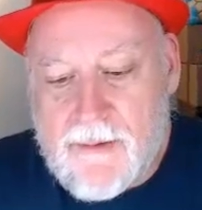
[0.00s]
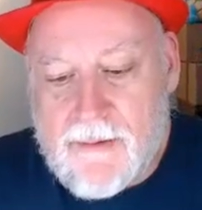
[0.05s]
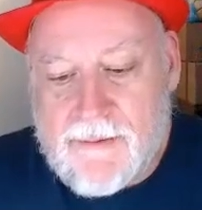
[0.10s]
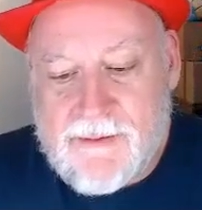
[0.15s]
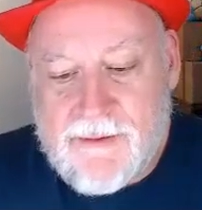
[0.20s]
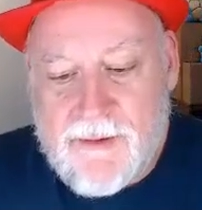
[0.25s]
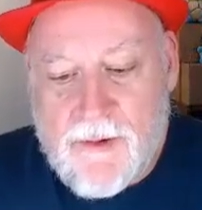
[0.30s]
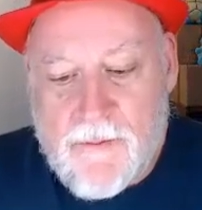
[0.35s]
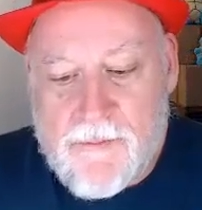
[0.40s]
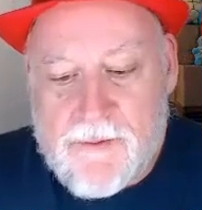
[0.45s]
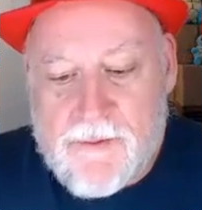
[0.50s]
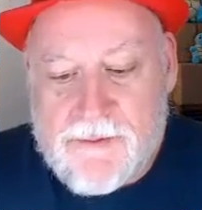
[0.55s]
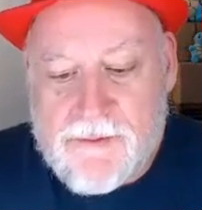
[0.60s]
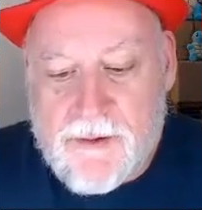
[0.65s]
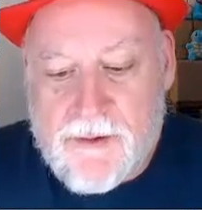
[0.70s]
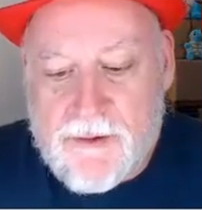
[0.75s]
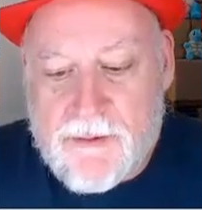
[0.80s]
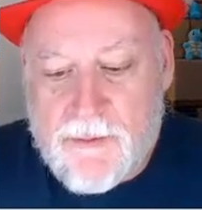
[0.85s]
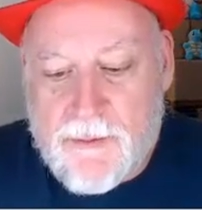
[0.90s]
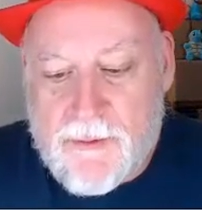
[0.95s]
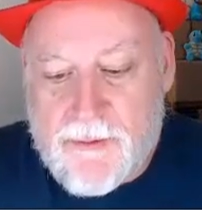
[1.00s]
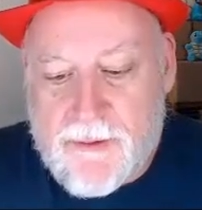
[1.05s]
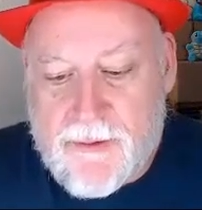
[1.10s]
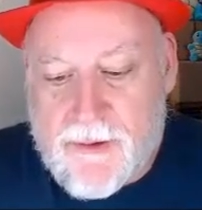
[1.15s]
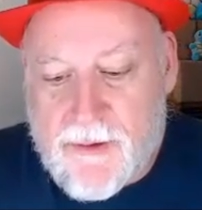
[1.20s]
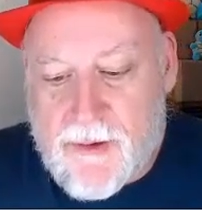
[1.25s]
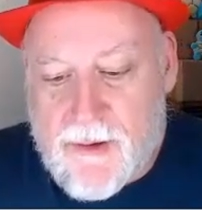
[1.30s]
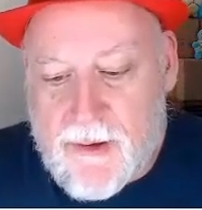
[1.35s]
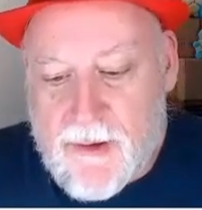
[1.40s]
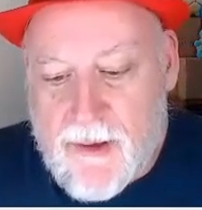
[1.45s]
the surface looks
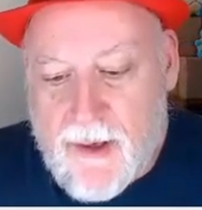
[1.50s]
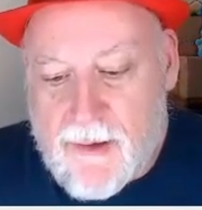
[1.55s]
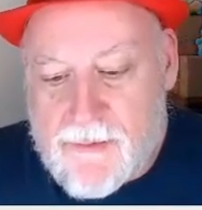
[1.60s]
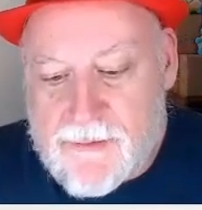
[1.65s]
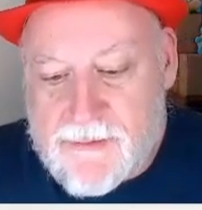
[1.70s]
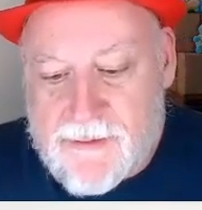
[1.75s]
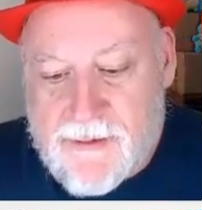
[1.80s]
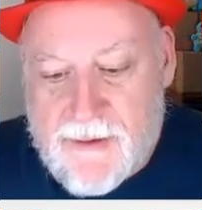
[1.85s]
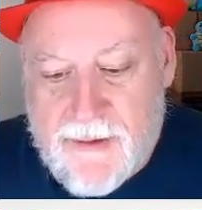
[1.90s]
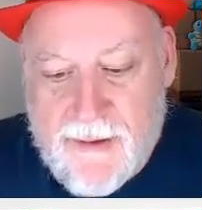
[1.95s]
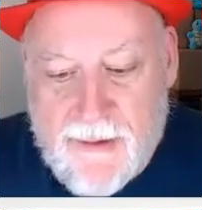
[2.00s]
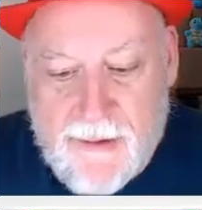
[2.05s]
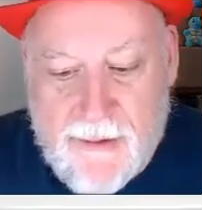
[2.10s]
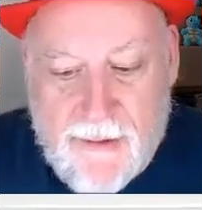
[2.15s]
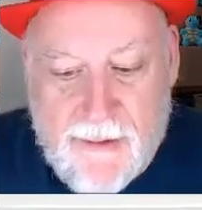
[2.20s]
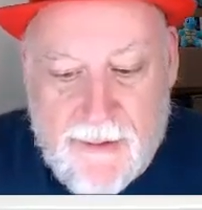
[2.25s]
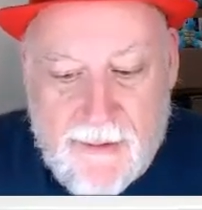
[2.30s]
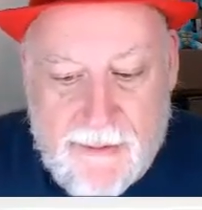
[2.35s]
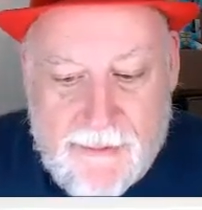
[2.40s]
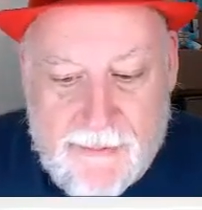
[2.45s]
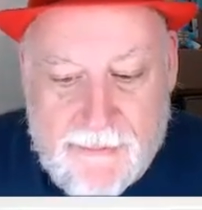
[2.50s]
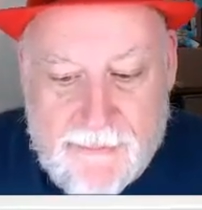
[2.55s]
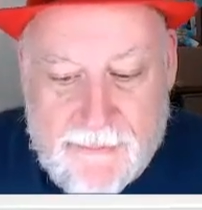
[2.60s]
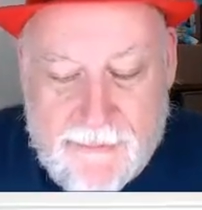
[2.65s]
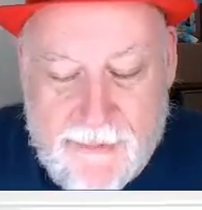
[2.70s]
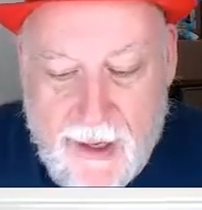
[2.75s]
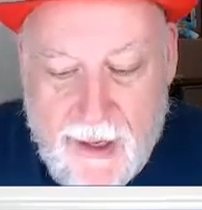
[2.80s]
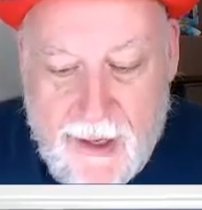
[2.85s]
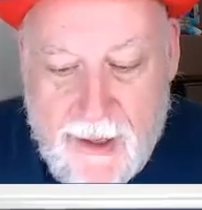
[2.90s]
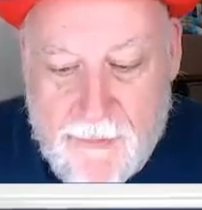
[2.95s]
really good. I don't see any
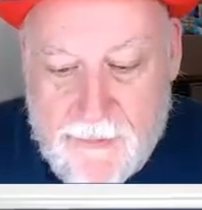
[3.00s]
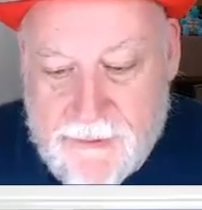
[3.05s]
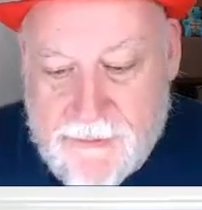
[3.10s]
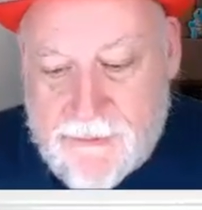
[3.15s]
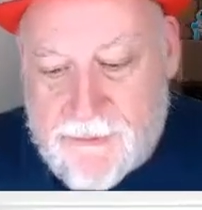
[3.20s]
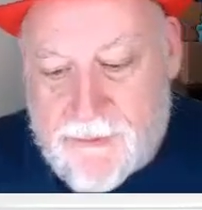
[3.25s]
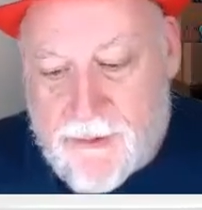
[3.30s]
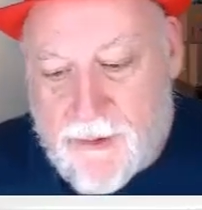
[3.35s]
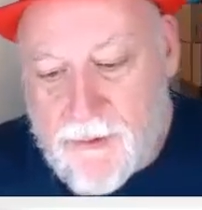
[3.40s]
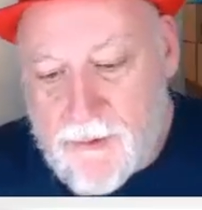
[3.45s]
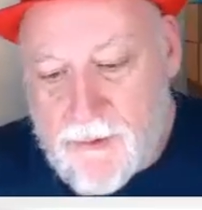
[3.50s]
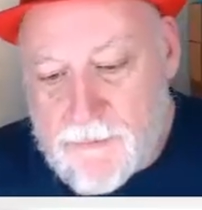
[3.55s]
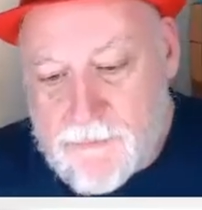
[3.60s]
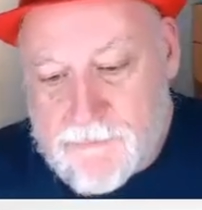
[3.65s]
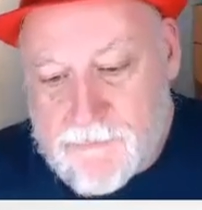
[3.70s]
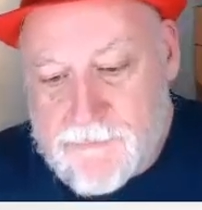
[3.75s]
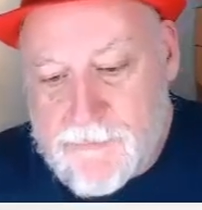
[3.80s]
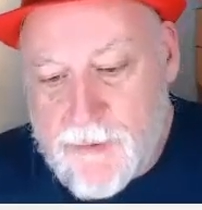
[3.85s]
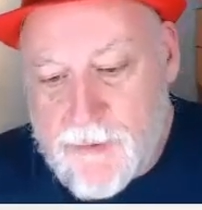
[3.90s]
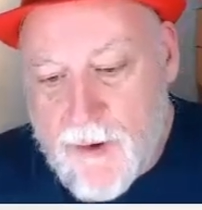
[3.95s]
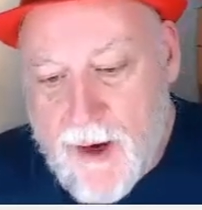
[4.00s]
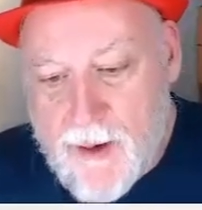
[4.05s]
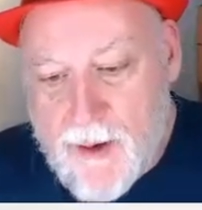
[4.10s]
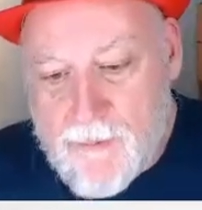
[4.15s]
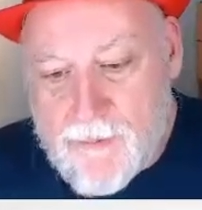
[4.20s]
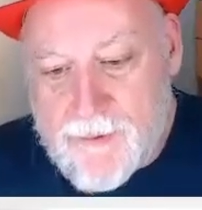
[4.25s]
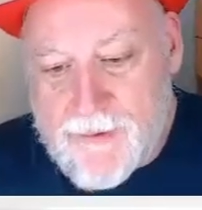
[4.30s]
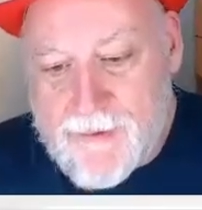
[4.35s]
damage, dirt, grime, or